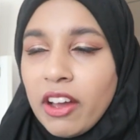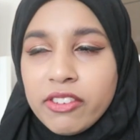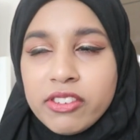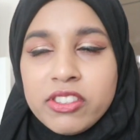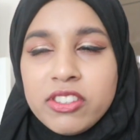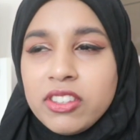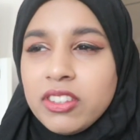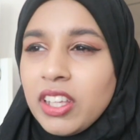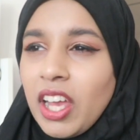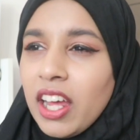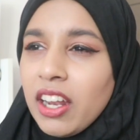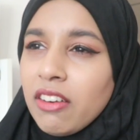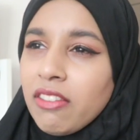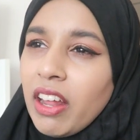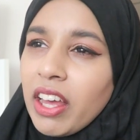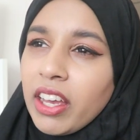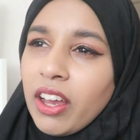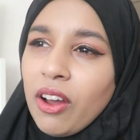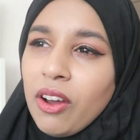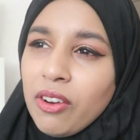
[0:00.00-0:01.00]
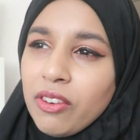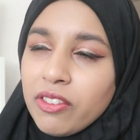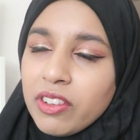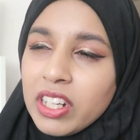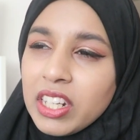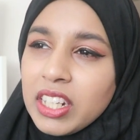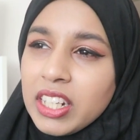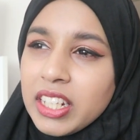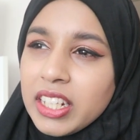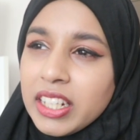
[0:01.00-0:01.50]
I was just kind of like, oh
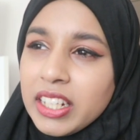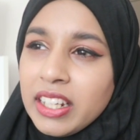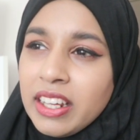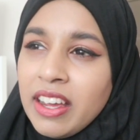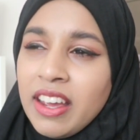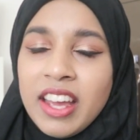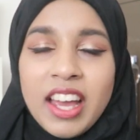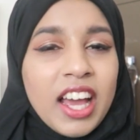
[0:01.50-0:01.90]
really?